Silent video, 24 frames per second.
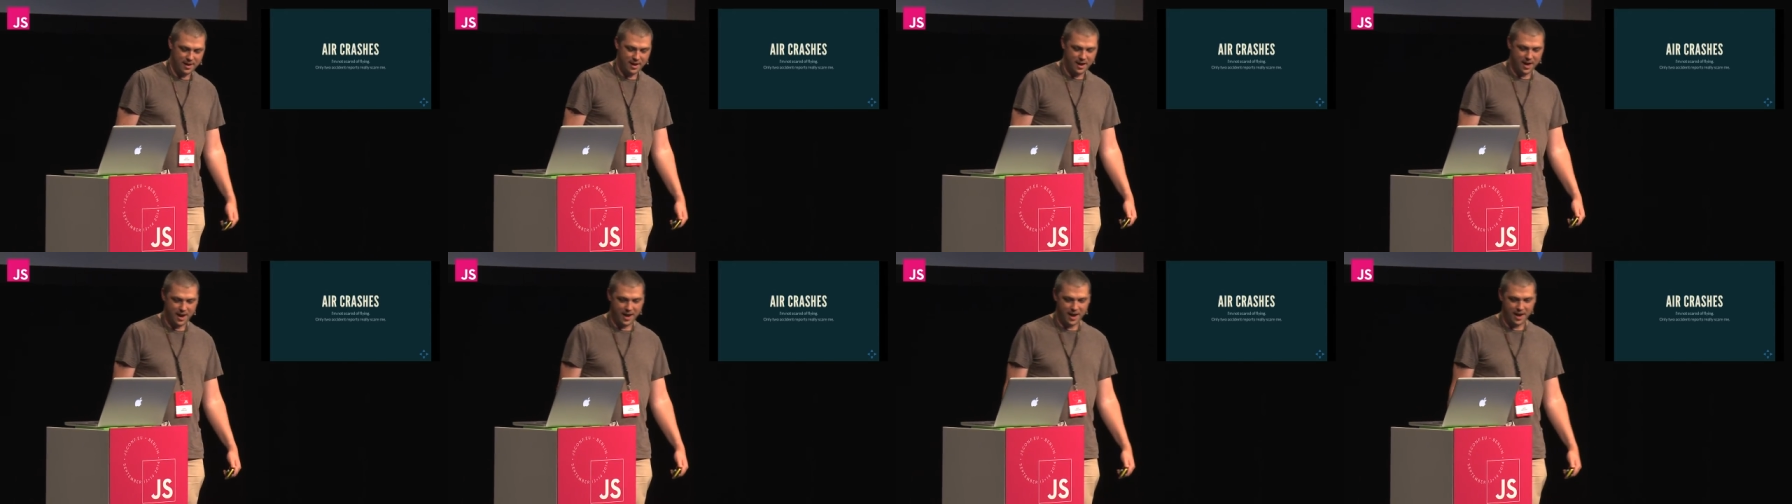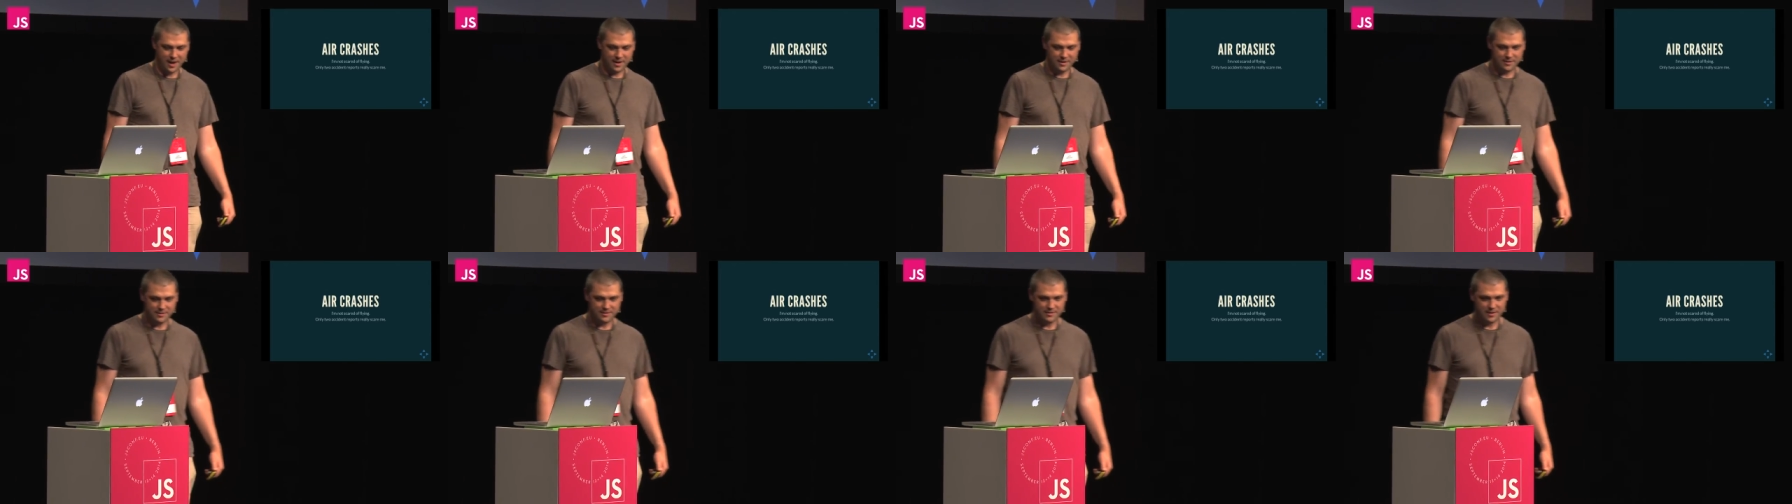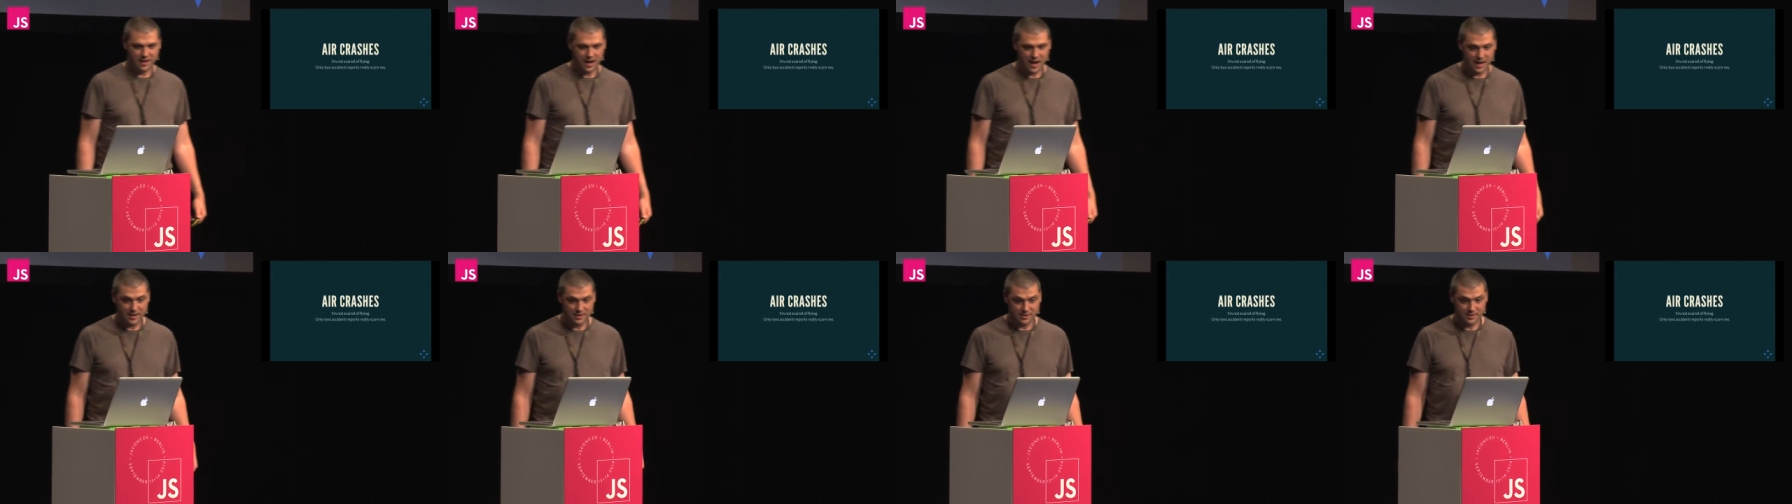and
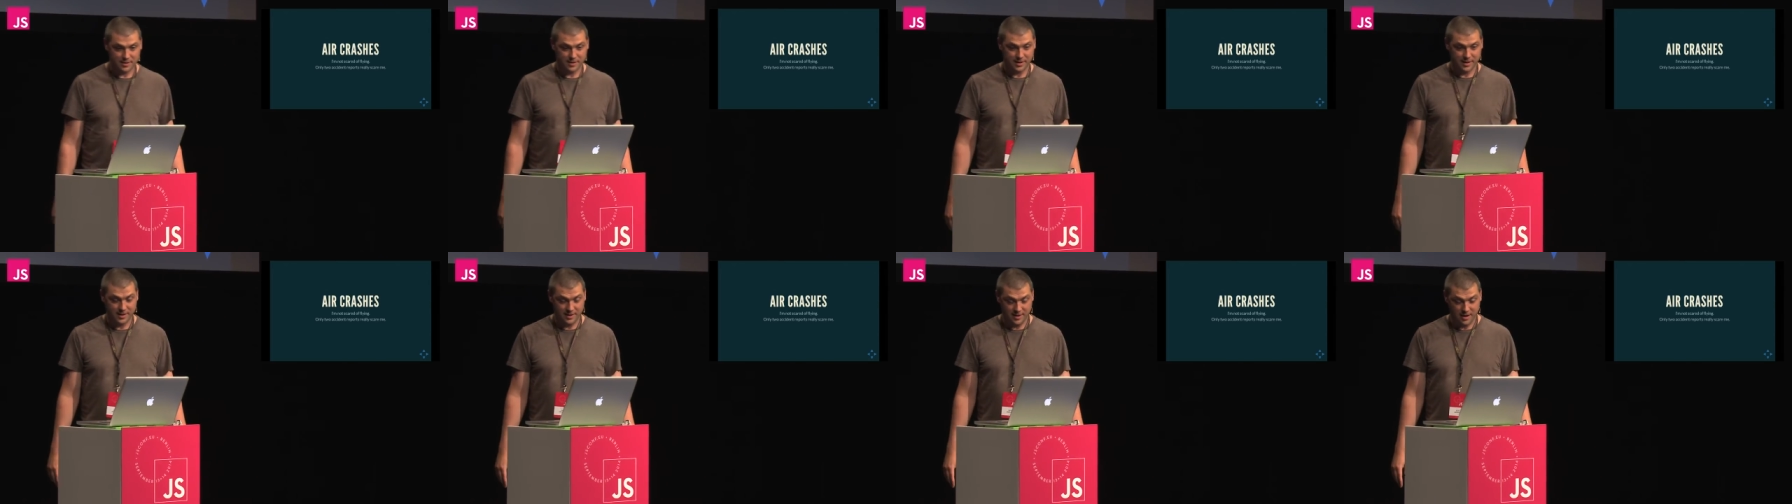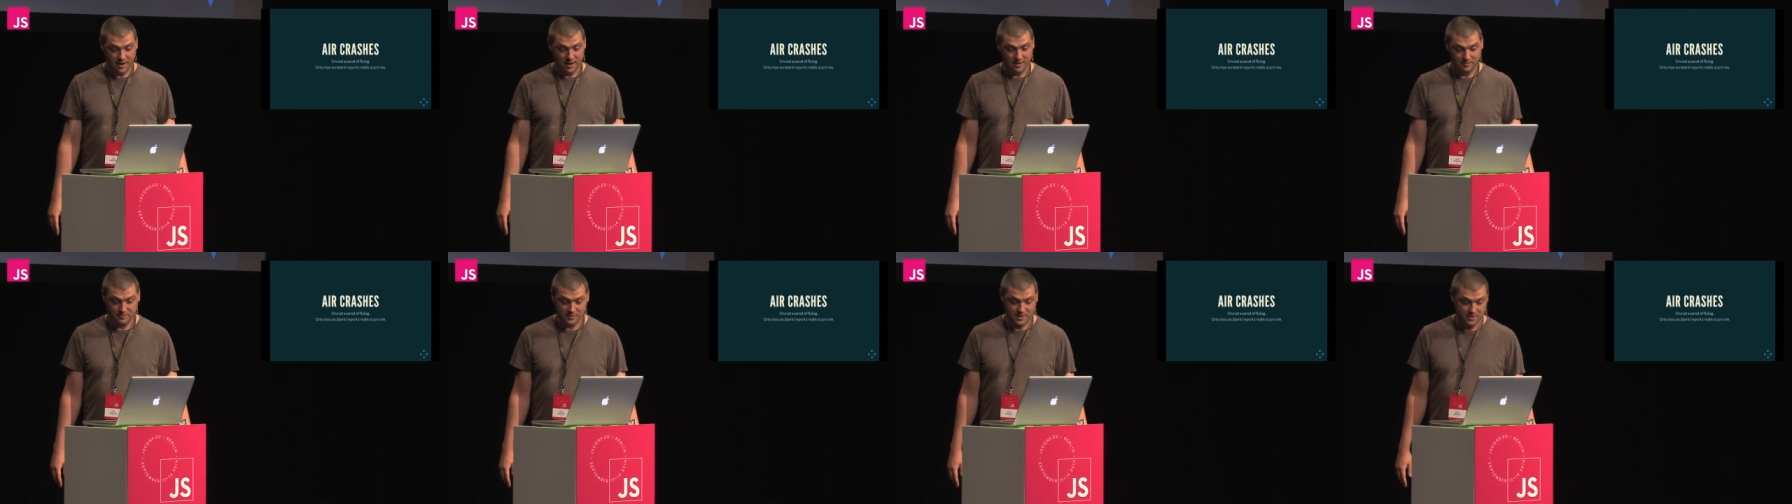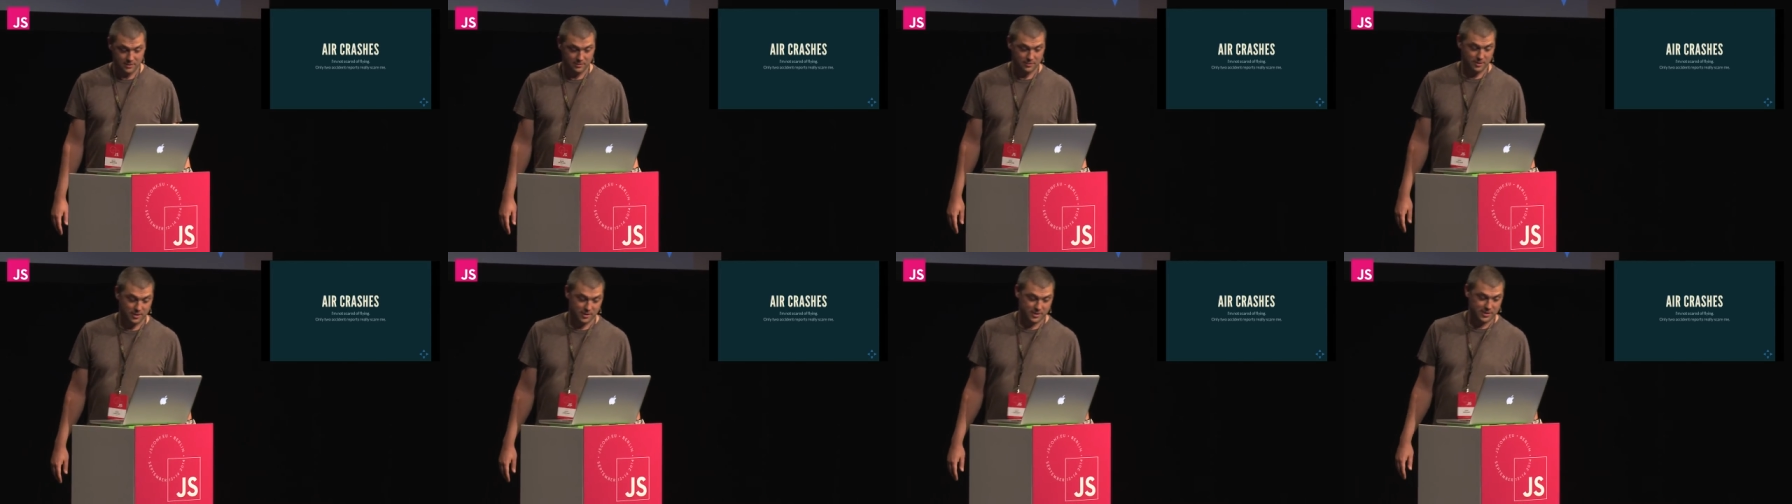actually, I'm
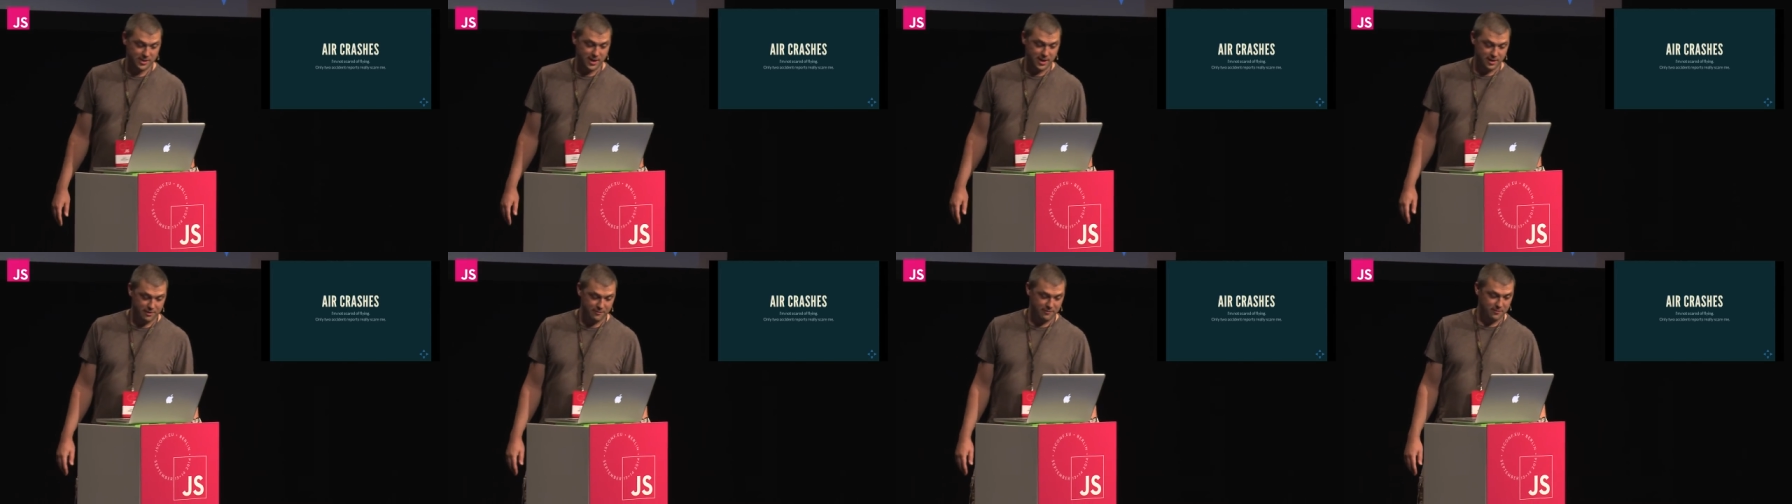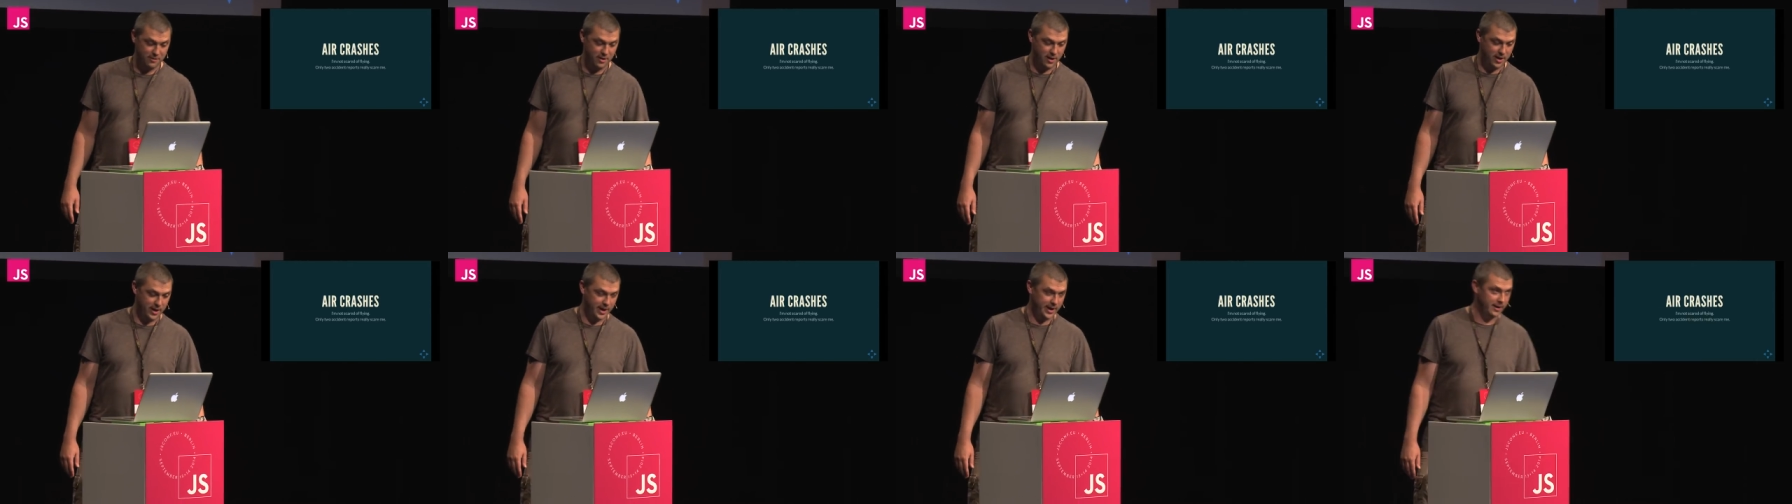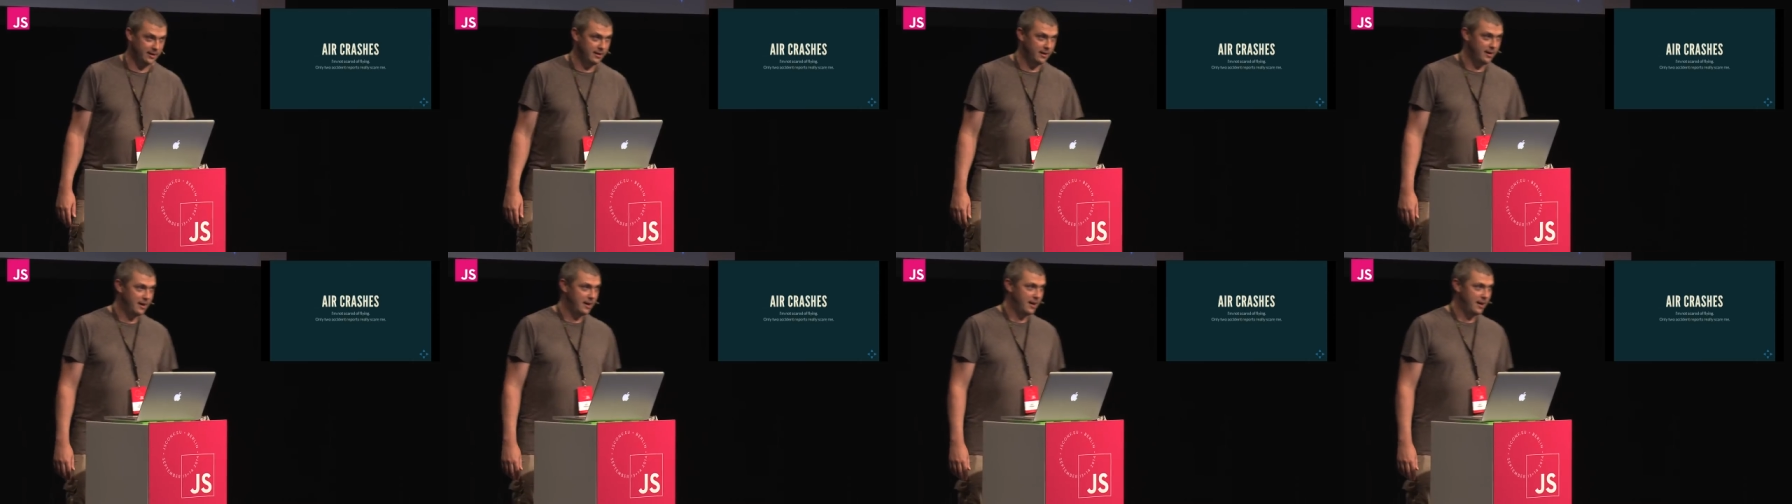still not scared of flying.